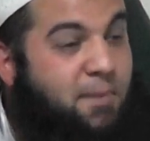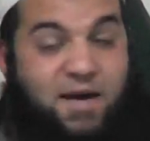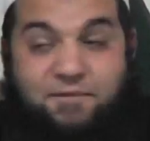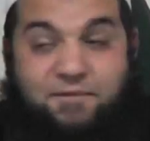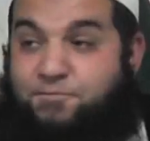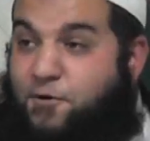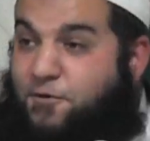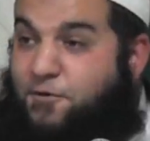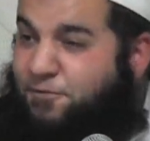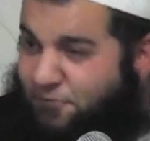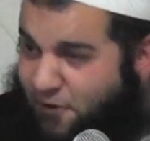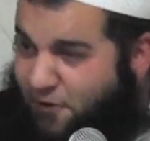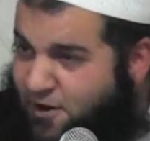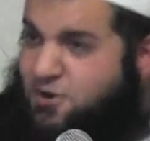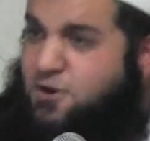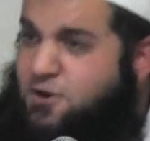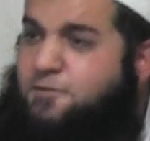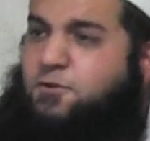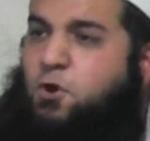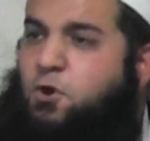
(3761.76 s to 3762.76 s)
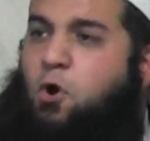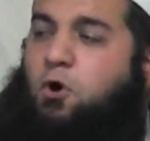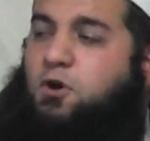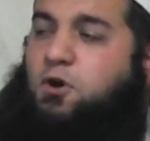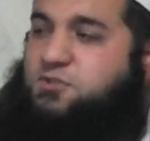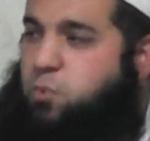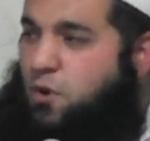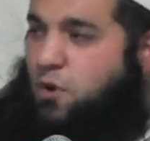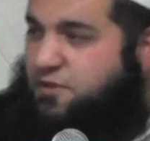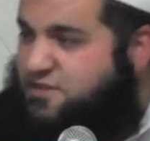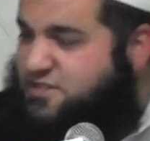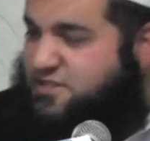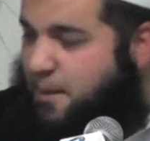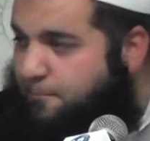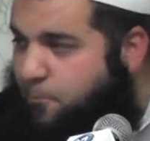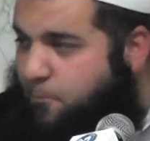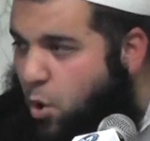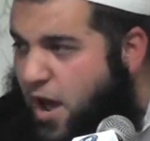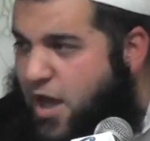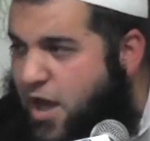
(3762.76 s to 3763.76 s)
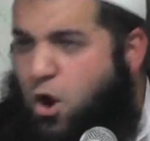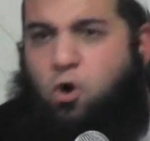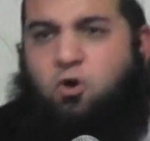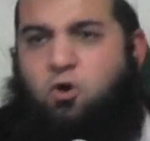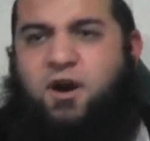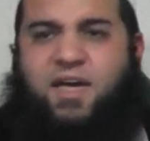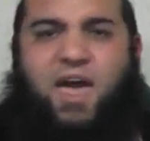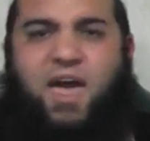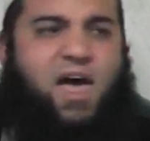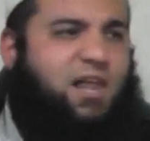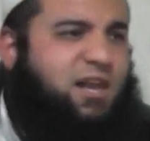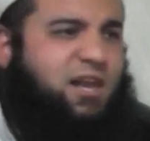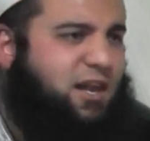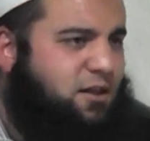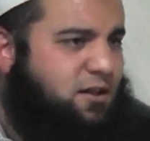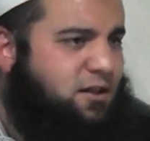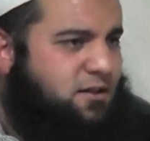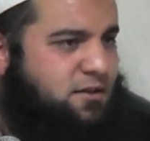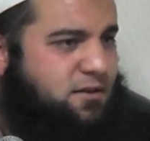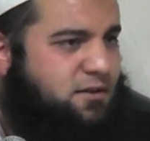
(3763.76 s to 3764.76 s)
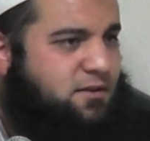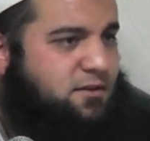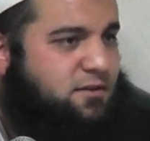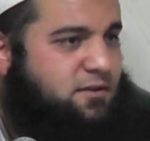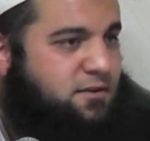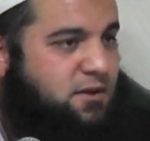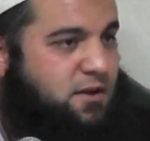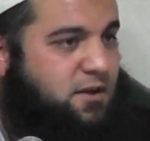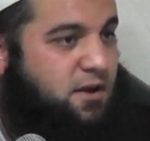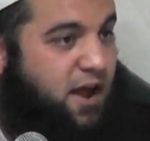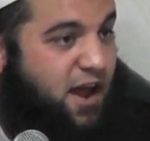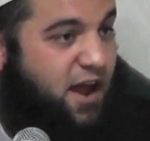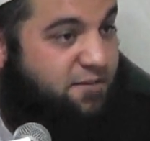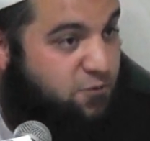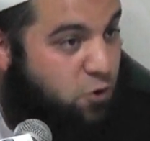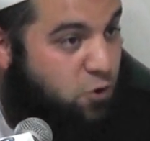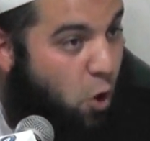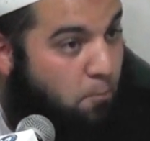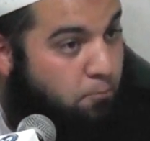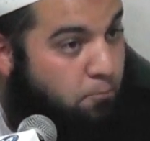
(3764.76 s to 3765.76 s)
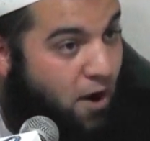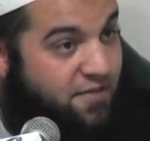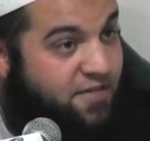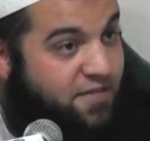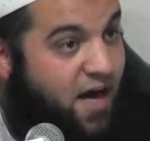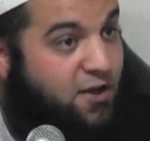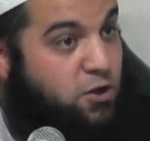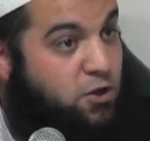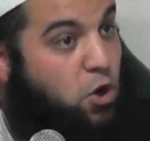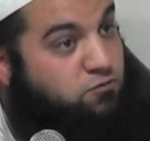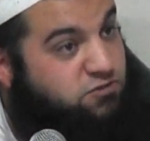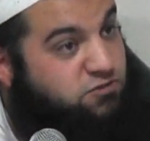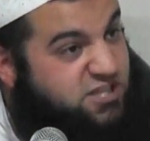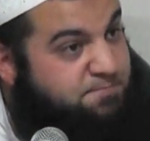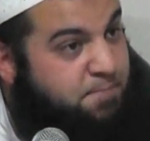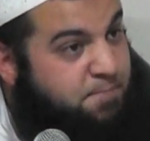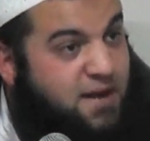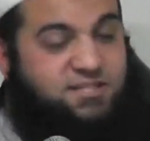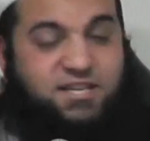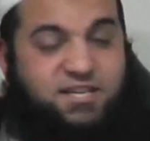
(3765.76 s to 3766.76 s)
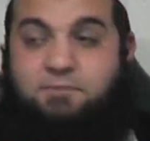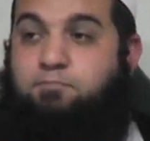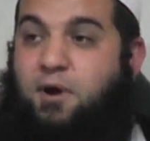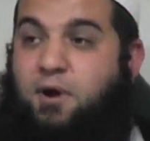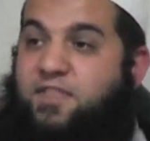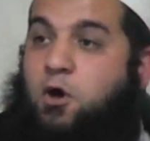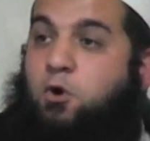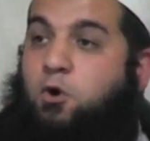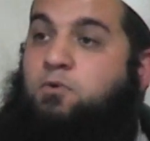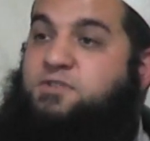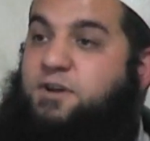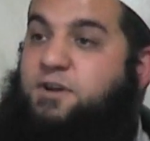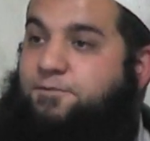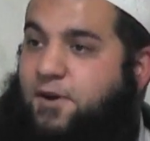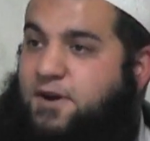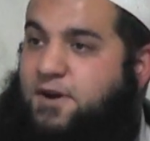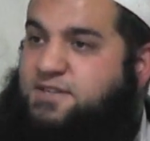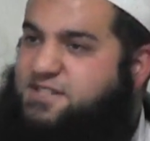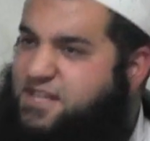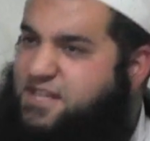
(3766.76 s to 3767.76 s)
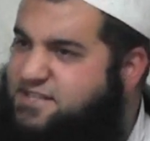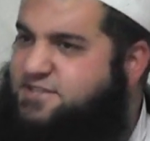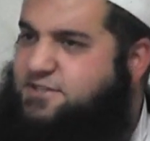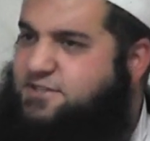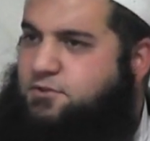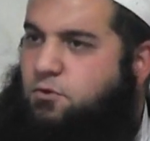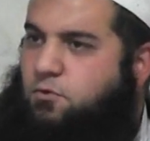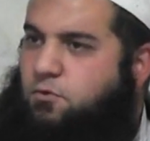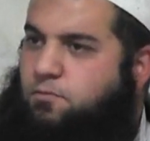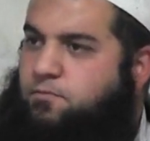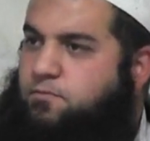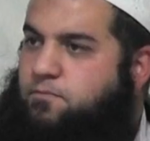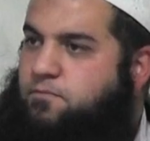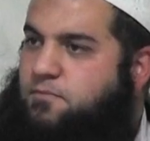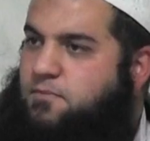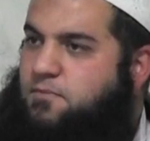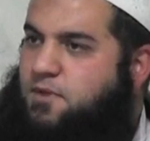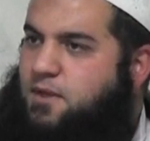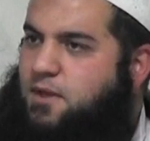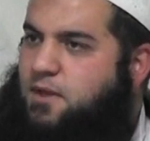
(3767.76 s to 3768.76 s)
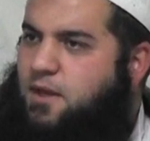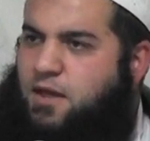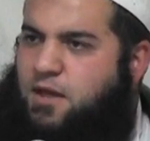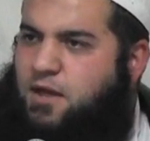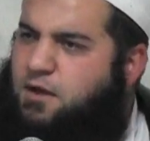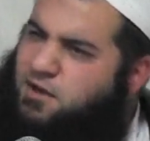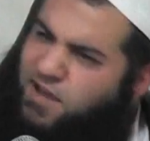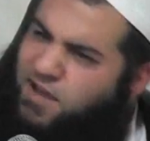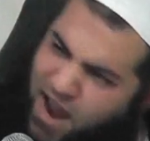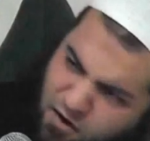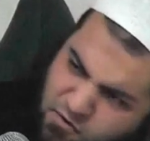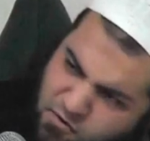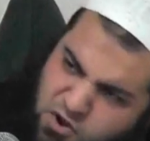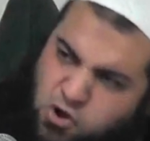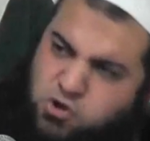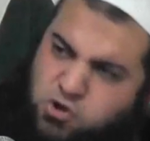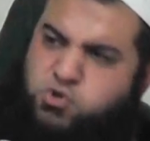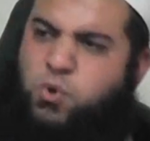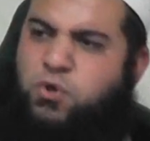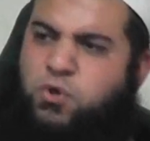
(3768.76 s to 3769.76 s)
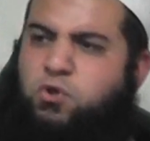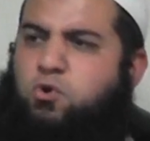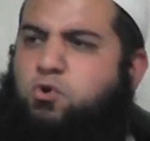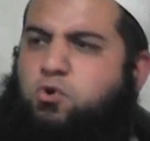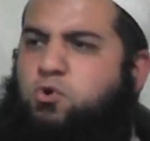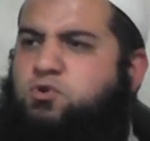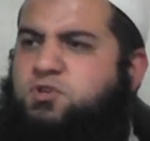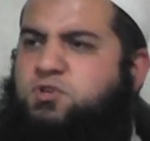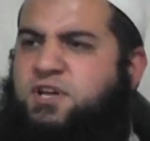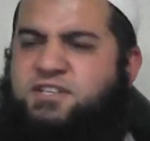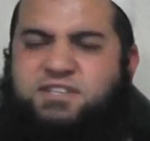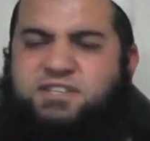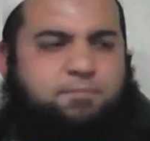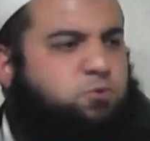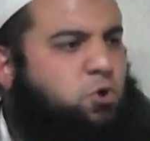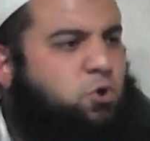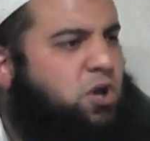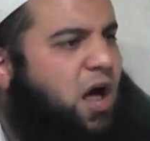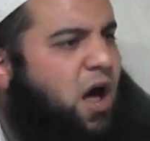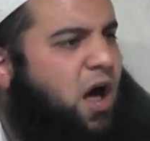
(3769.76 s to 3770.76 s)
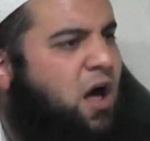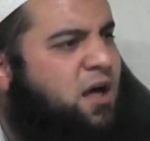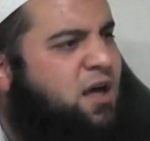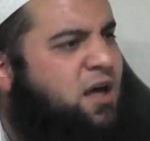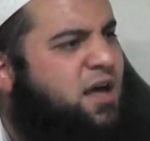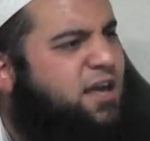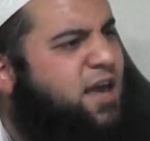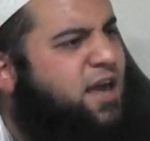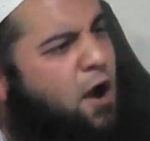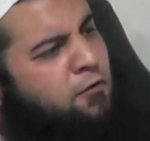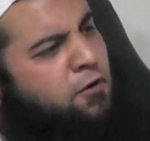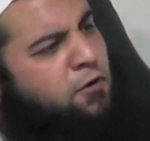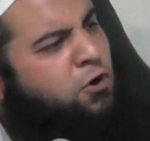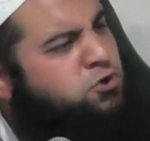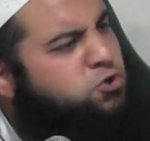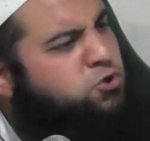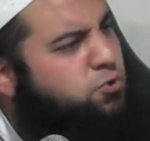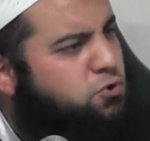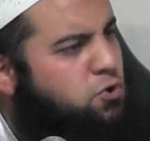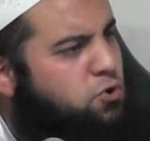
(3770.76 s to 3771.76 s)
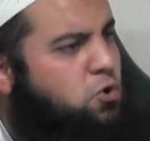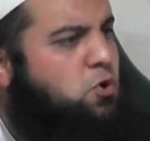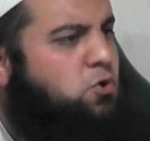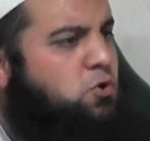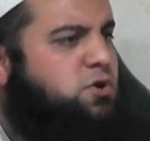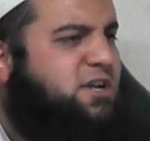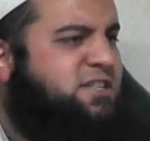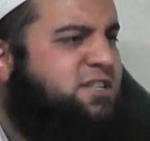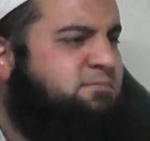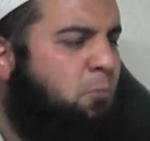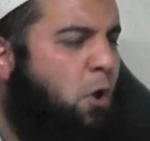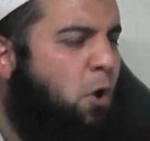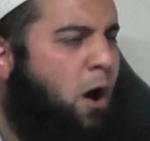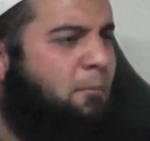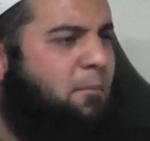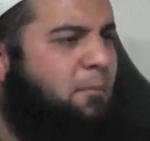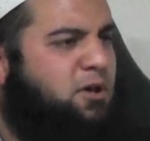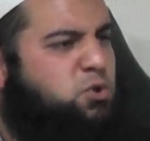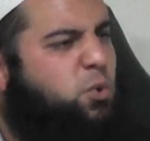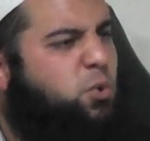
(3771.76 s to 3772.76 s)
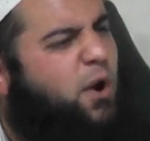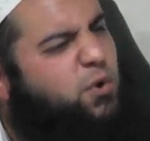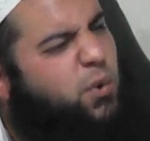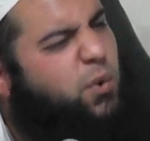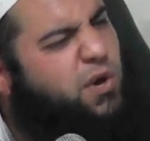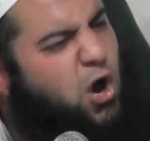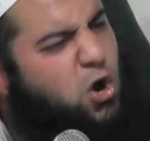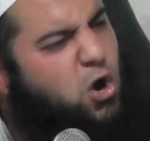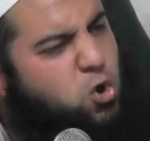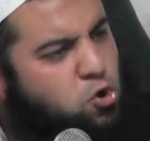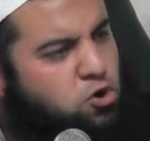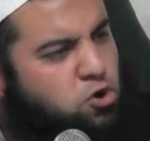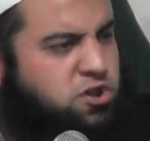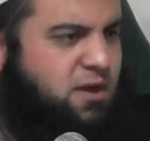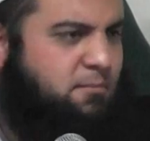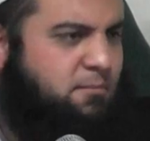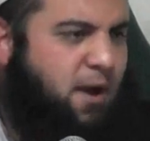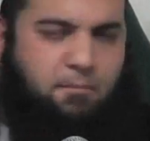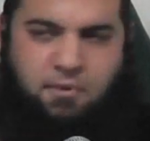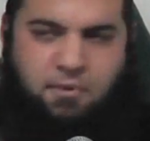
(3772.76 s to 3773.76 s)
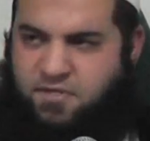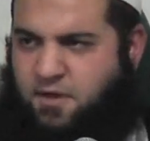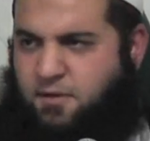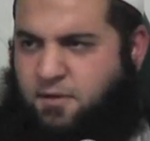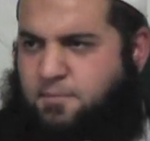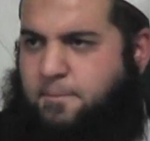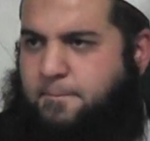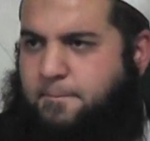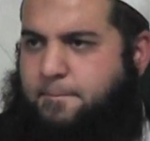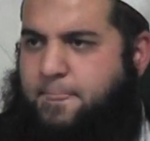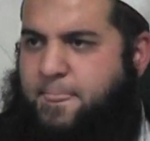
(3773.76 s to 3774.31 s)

But if a friend of yours, whether it's a boy or a girl, if your brother, your respected brother who's a friend says to you, carry on doing your good deeds, Abdullah. Carry on doing your good deeds, Muhammad. You are doing a good thing, my brother.